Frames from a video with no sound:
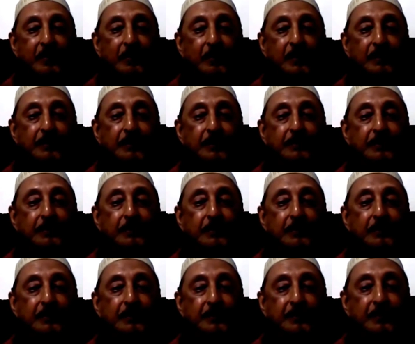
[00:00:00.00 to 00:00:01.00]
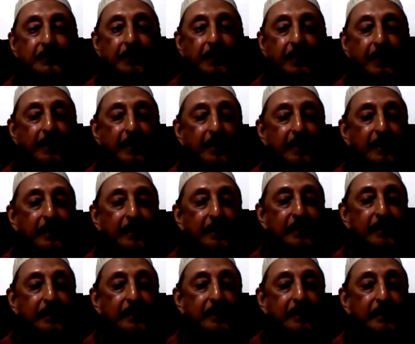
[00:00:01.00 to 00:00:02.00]
which is used
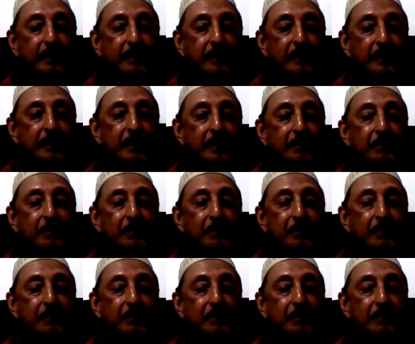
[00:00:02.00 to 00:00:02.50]
in